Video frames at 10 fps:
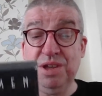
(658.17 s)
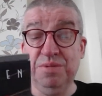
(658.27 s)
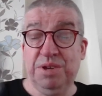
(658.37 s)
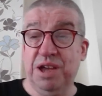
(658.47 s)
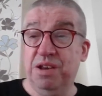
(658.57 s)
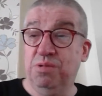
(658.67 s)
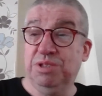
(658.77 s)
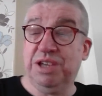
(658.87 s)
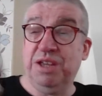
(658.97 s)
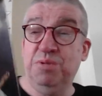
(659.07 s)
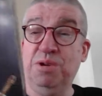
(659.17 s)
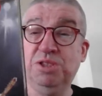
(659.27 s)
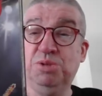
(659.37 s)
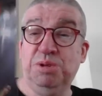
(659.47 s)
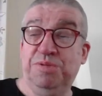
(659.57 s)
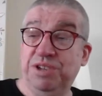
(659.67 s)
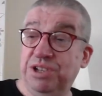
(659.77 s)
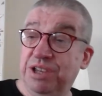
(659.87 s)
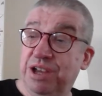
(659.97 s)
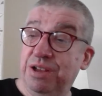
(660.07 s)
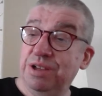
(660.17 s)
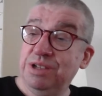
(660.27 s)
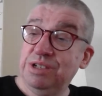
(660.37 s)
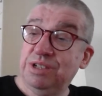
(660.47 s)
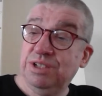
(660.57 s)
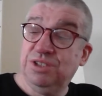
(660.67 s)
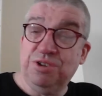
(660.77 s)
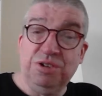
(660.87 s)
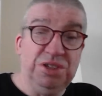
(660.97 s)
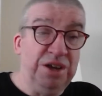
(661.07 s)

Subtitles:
I Can't Always Get You Want, Sweet Virginia. Songs